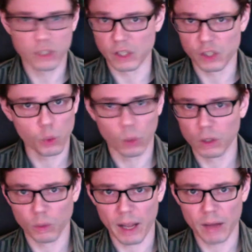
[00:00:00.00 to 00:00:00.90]
can swirl
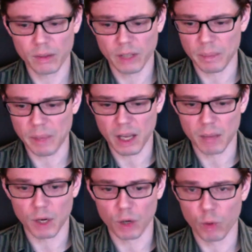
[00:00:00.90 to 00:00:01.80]
around and
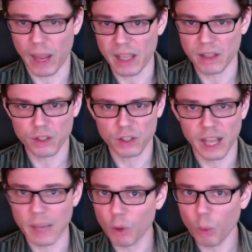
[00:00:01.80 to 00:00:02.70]
become arranged
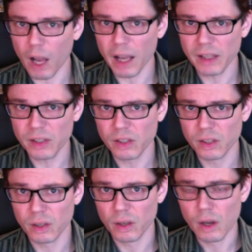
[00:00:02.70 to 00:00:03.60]
table-wise,
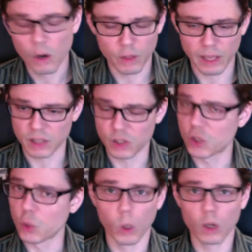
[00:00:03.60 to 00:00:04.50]
or they can
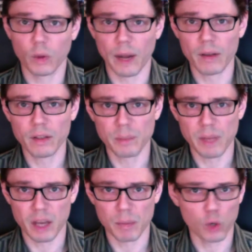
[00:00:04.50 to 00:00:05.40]
swirl around and
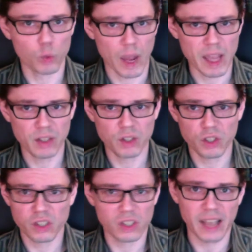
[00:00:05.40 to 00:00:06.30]
become
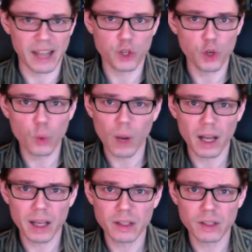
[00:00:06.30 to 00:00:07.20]
arranged
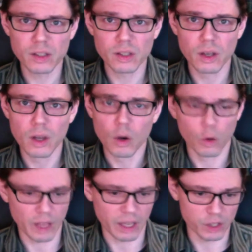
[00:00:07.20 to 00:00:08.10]
statue-wise,
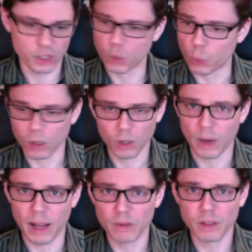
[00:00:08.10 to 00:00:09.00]
or they can swirl
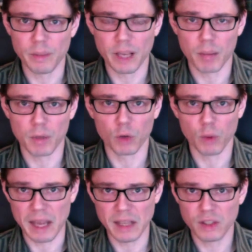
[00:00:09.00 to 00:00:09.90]
around and become
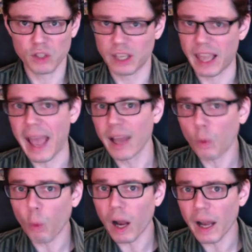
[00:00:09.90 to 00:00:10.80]
arranged
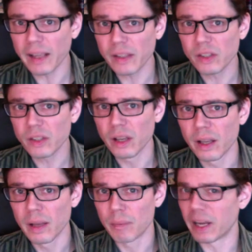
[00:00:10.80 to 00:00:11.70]
cat-wise,
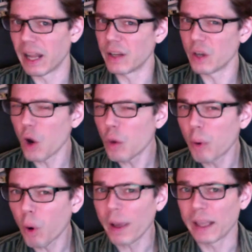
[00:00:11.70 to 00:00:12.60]
but at no
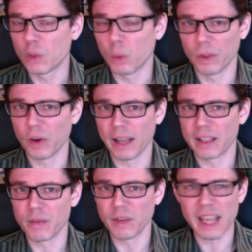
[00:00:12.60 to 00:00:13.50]
point will their
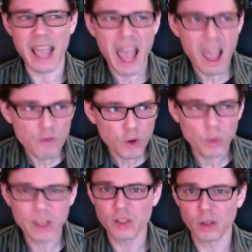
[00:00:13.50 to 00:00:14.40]
activity ever
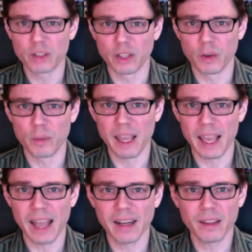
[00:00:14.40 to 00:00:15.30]
result in there being
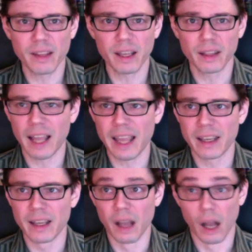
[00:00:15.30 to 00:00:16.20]
anything
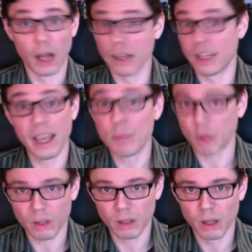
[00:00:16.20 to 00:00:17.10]
like a
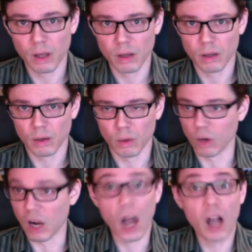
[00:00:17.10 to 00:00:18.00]
table
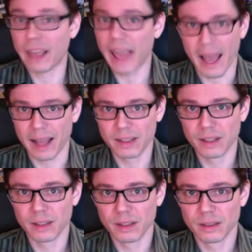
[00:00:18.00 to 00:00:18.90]
or a cat.
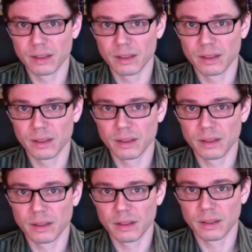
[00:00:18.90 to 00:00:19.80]

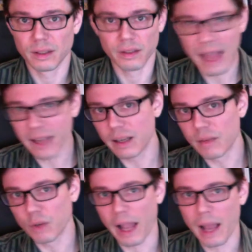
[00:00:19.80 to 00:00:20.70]
That
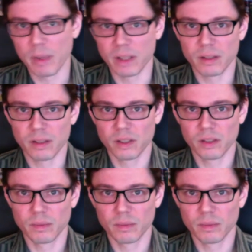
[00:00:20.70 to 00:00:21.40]
never happens.